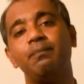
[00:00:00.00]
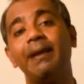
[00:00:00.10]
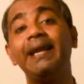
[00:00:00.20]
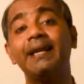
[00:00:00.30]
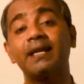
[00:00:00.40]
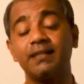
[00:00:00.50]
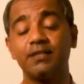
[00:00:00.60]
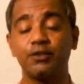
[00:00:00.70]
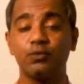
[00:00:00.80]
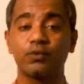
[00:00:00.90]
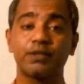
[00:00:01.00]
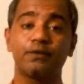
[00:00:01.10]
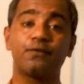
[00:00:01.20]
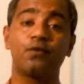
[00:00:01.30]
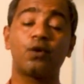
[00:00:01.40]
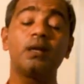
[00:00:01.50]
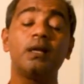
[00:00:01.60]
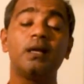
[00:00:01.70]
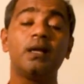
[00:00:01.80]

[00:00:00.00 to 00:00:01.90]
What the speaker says: Main deck is using for